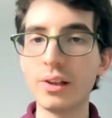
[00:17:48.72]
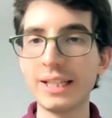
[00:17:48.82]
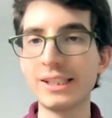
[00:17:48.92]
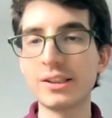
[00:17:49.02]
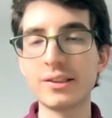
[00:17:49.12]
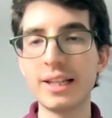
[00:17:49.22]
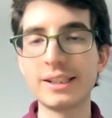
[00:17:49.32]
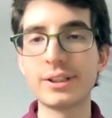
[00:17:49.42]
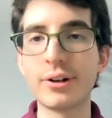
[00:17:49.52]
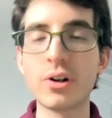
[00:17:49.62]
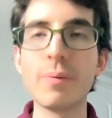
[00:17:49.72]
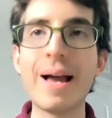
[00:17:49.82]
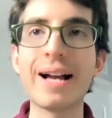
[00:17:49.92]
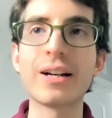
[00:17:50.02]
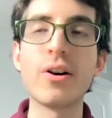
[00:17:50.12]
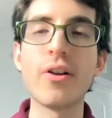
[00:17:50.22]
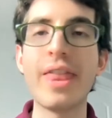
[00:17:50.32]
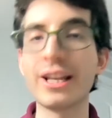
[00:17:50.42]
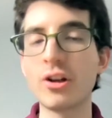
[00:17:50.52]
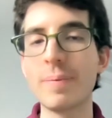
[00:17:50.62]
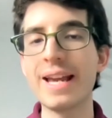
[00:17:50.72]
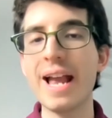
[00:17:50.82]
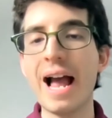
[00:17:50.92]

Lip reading: let's circle back on that topic.